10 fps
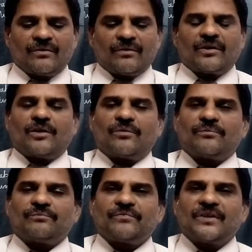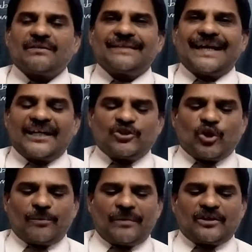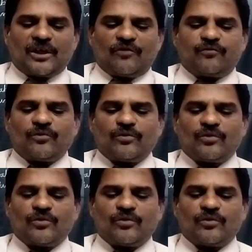Now, the enjoyment of